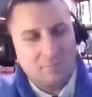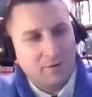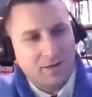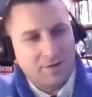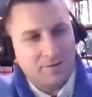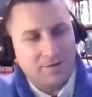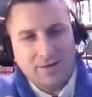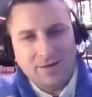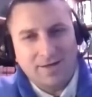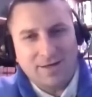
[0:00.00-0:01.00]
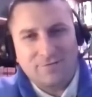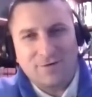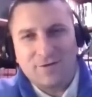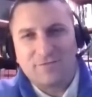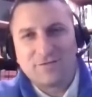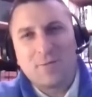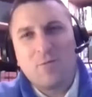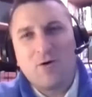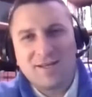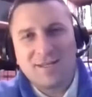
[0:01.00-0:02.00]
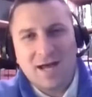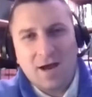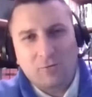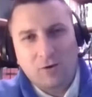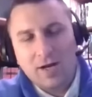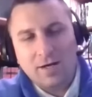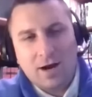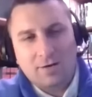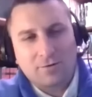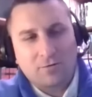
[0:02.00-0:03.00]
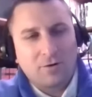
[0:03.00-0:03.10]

plug, if someone has not read Dr.